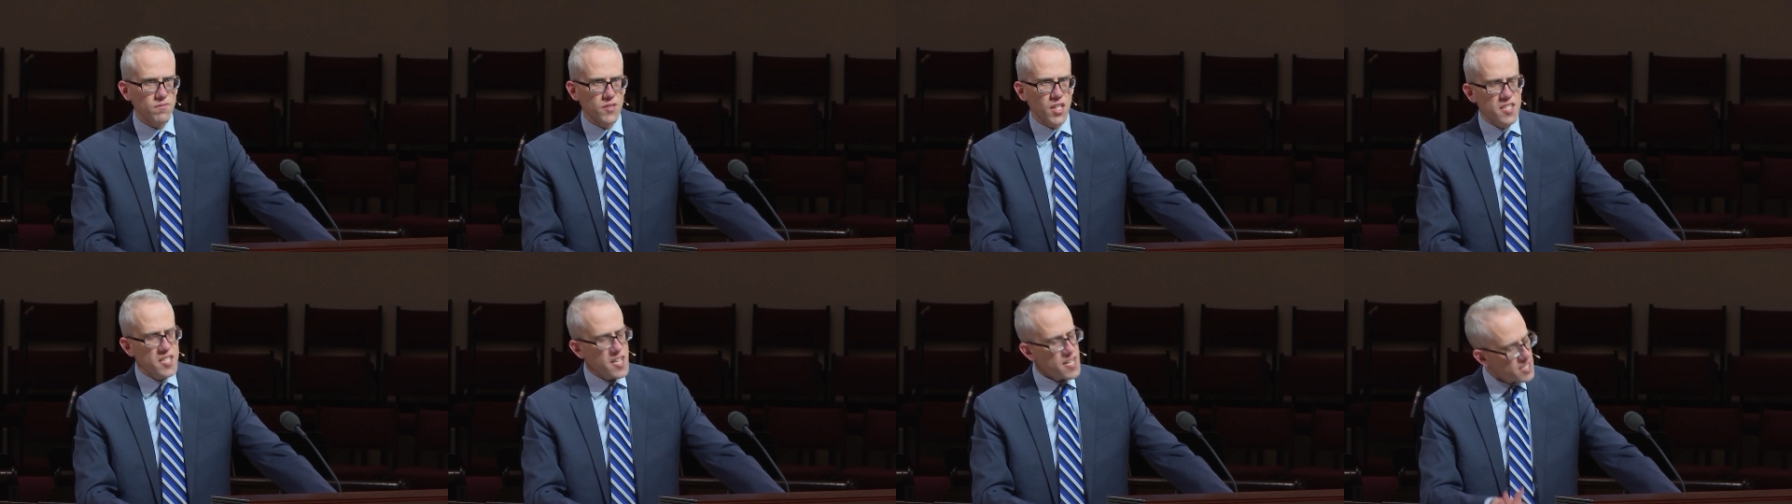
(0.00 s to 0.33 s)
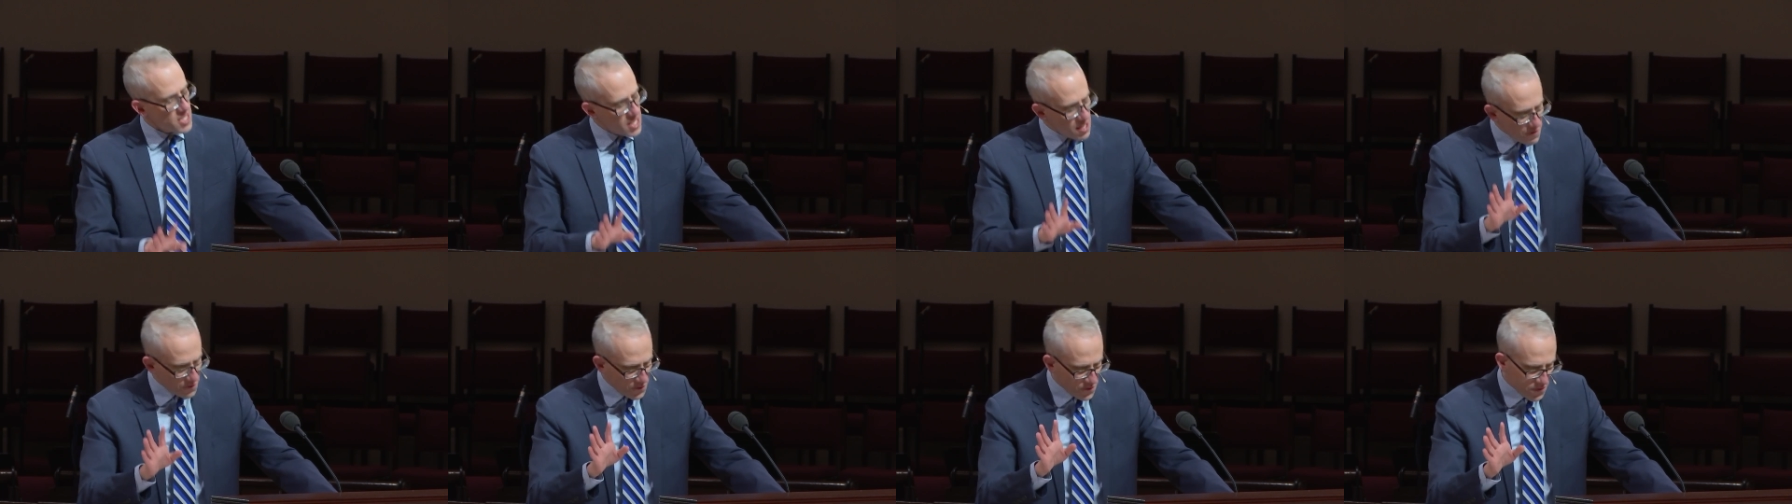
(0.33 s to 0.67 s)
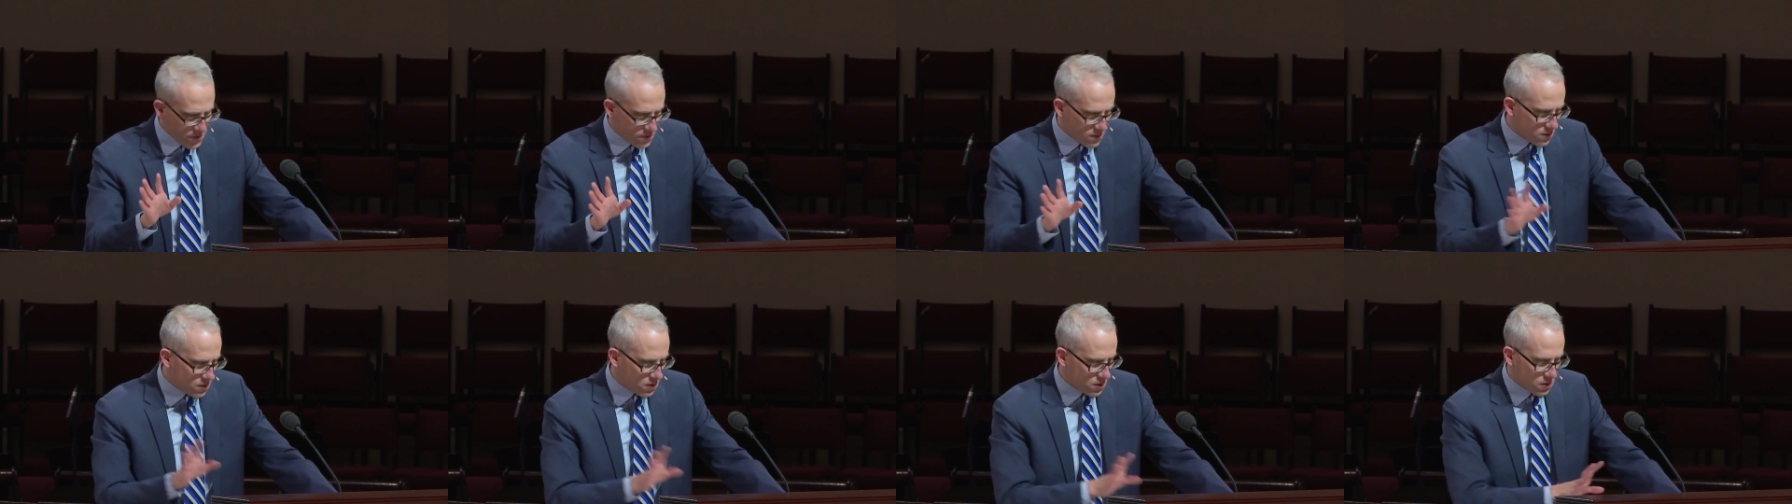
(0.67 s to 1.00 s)
It's as if
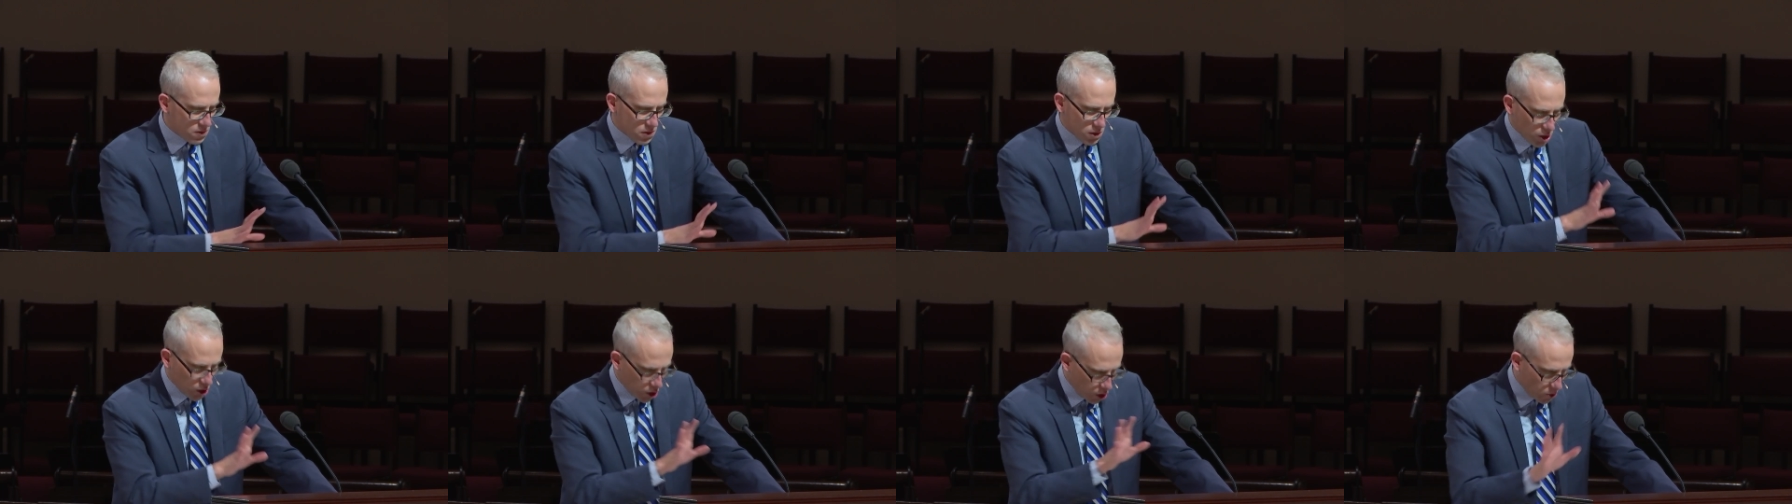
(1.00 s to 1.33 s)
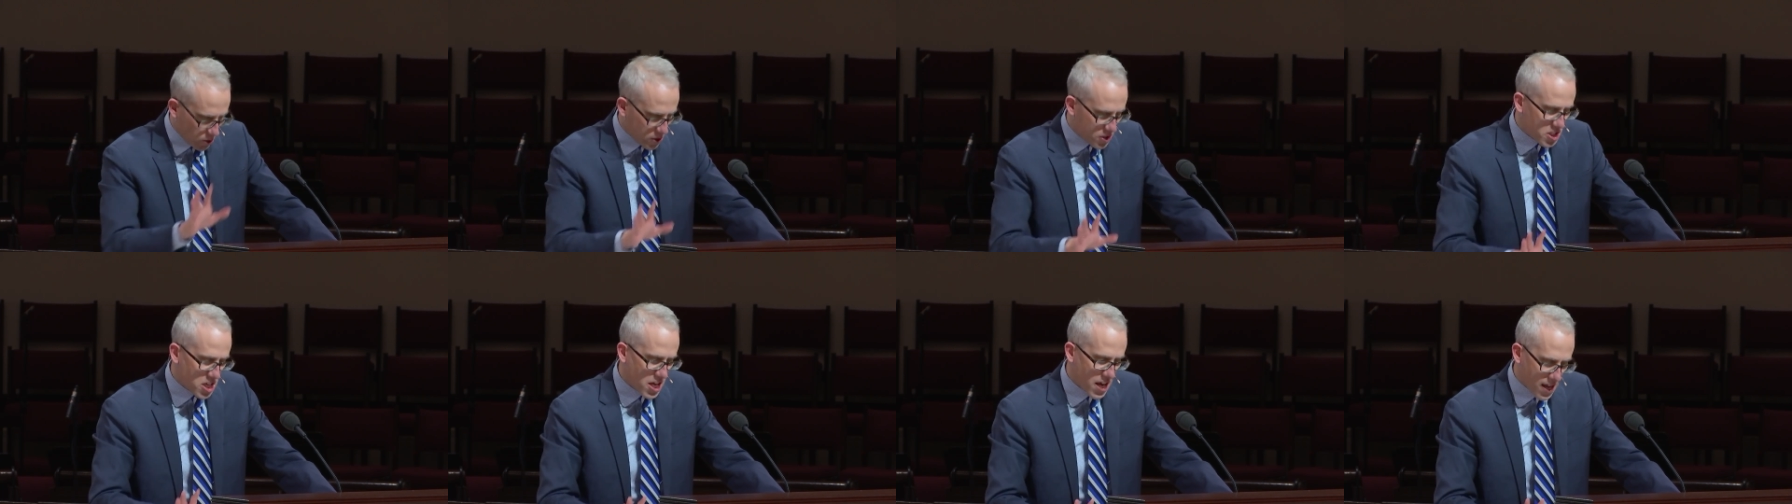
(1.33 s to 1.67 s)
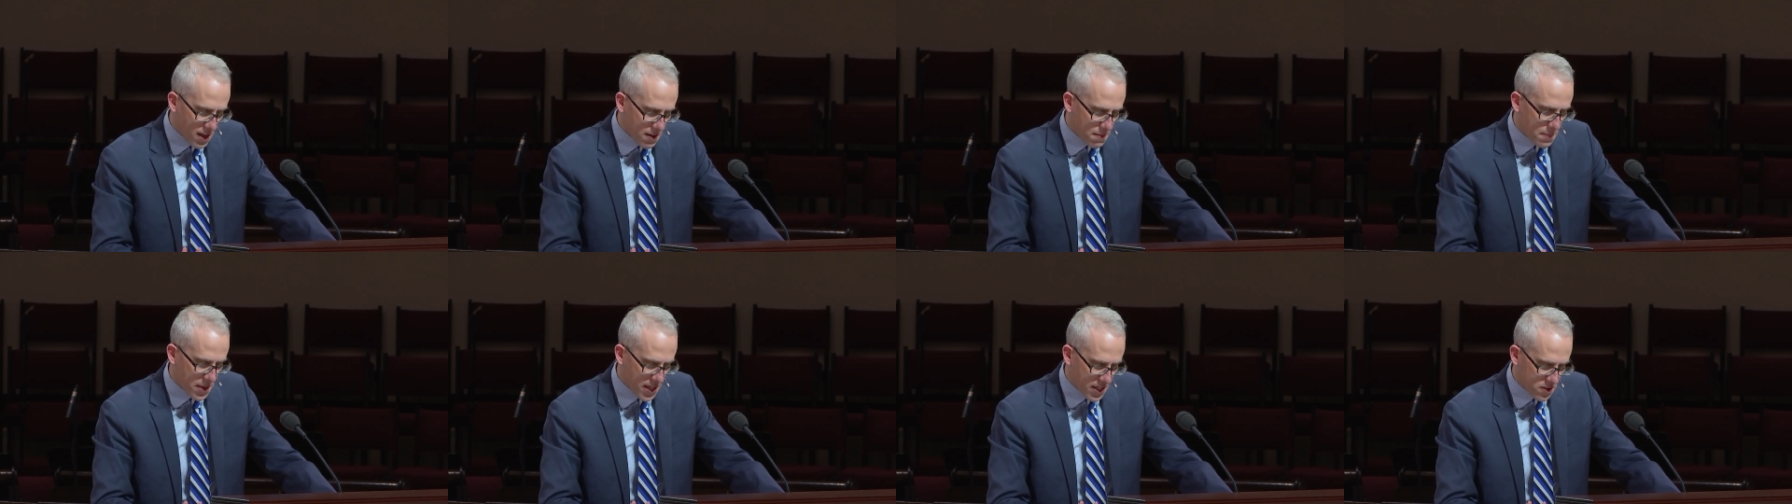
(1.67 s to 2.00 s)
Luke
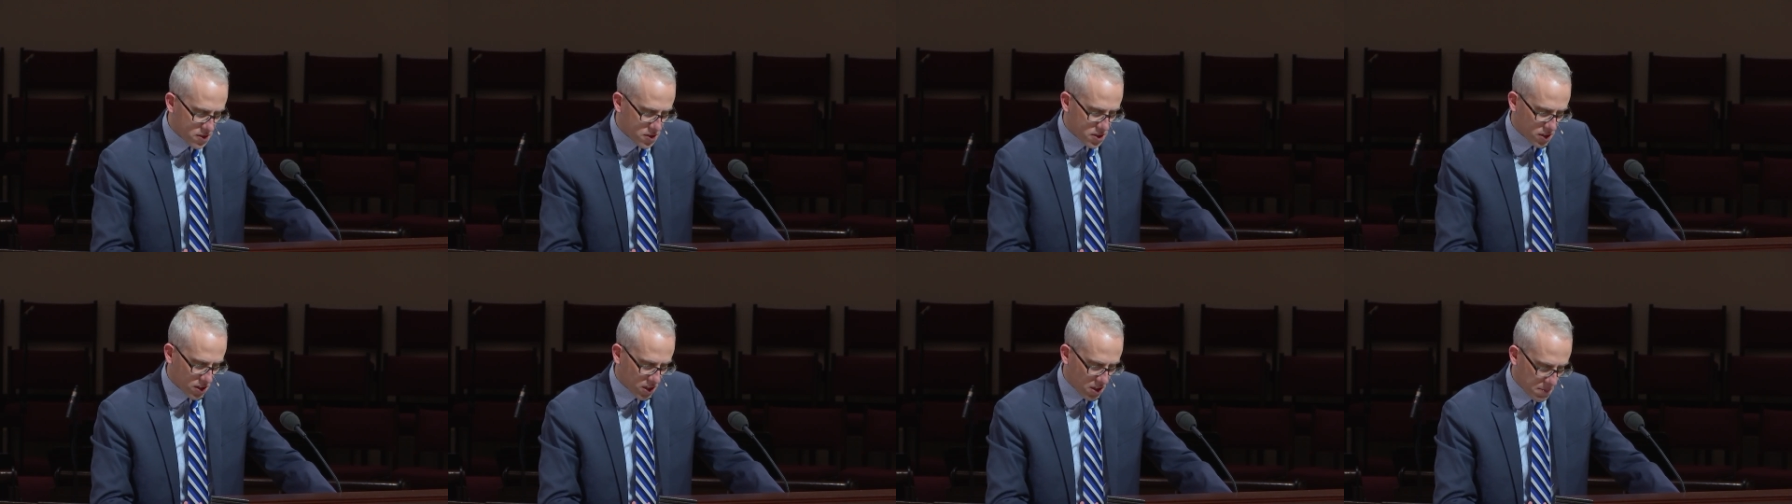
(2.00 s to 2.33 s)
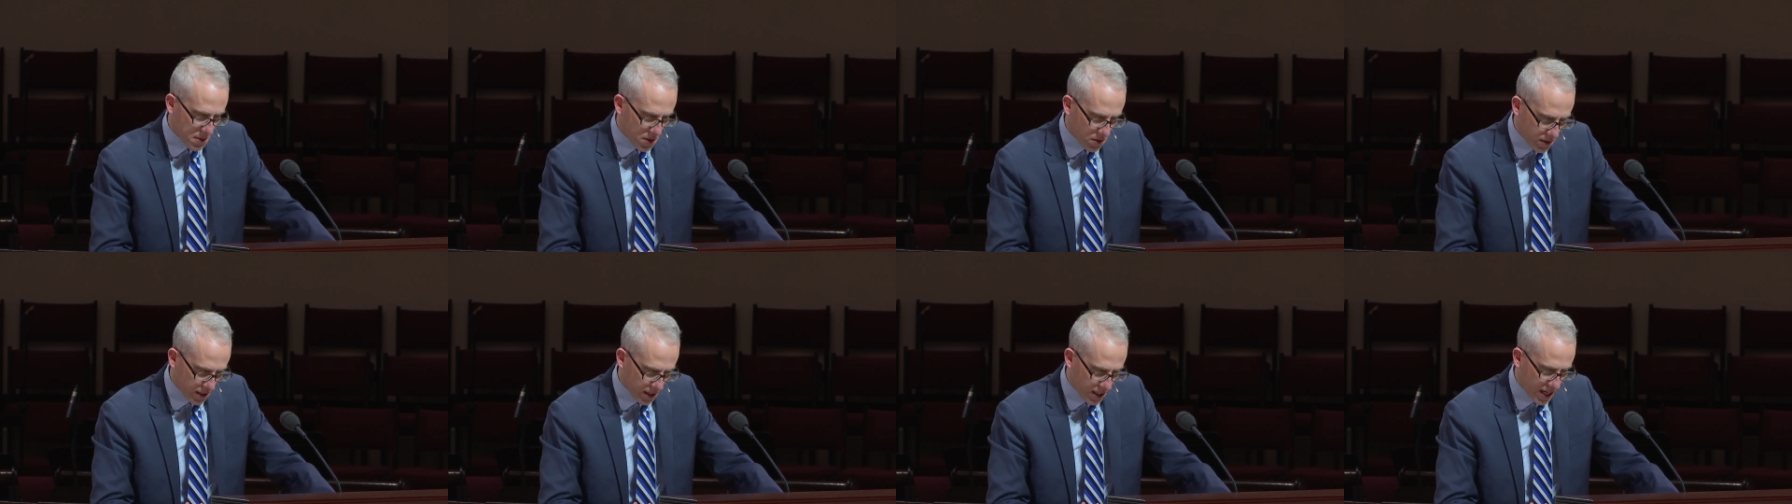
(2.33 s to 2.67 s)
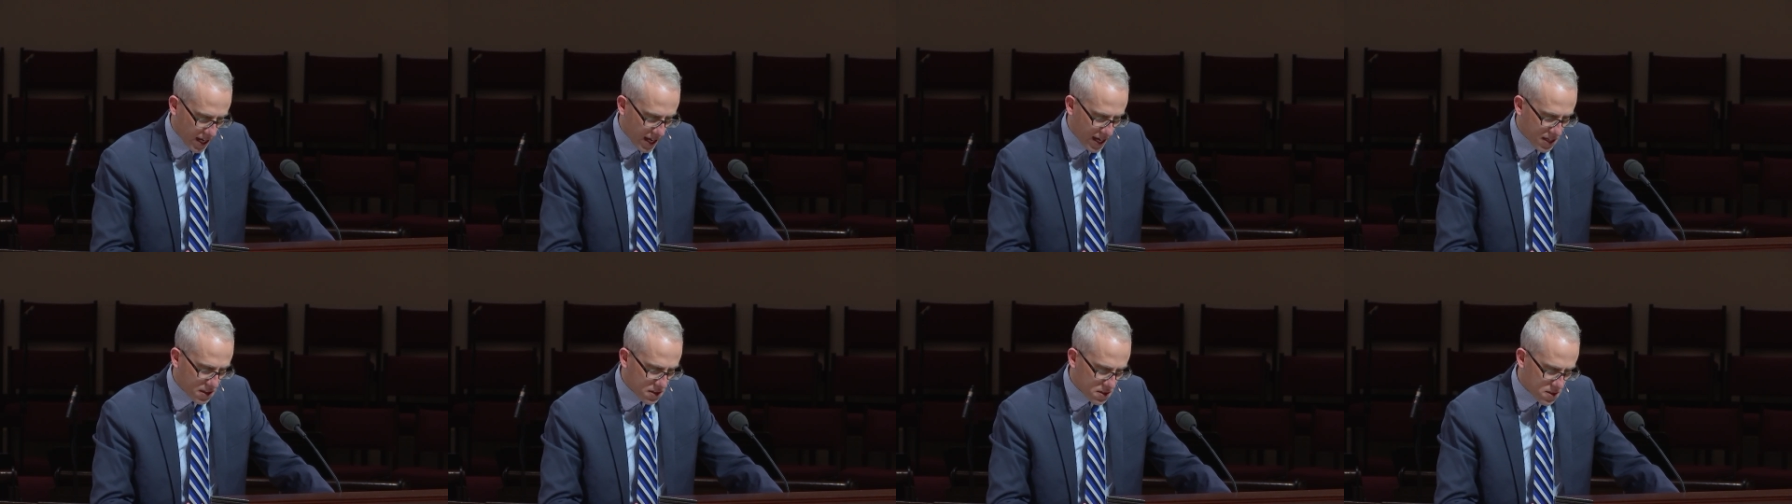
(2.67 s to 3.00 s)
10 means to
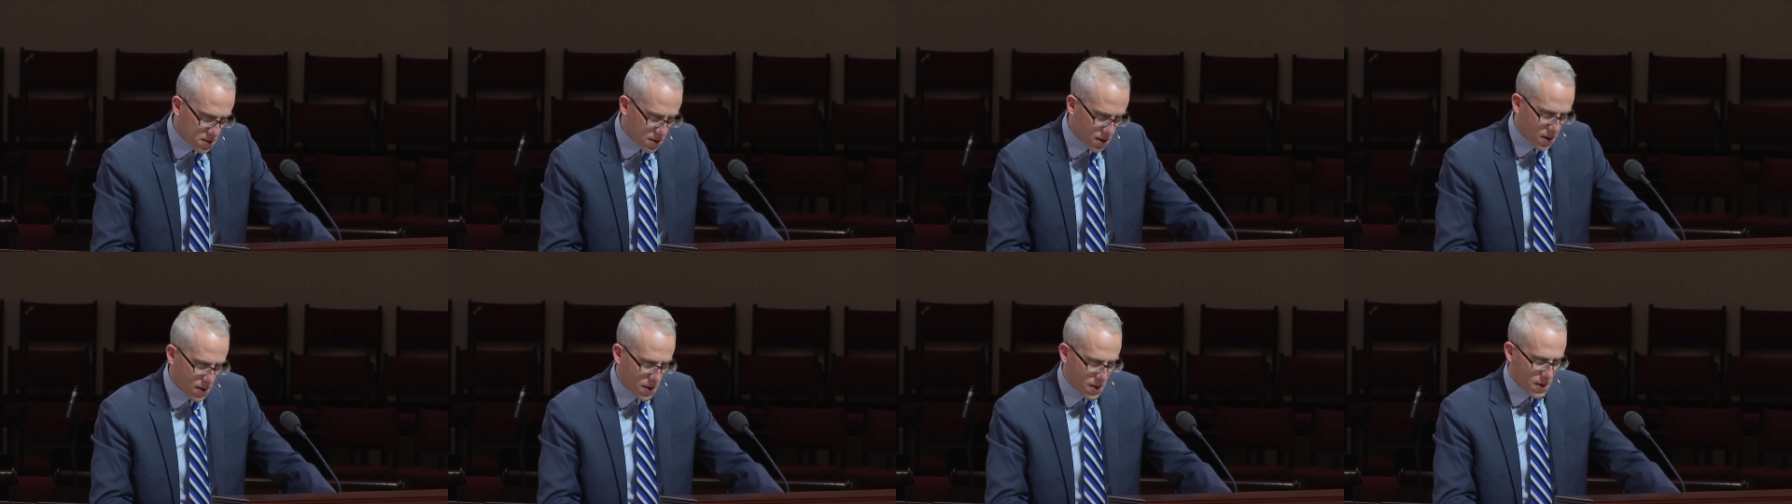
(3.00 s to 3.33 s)
communicate.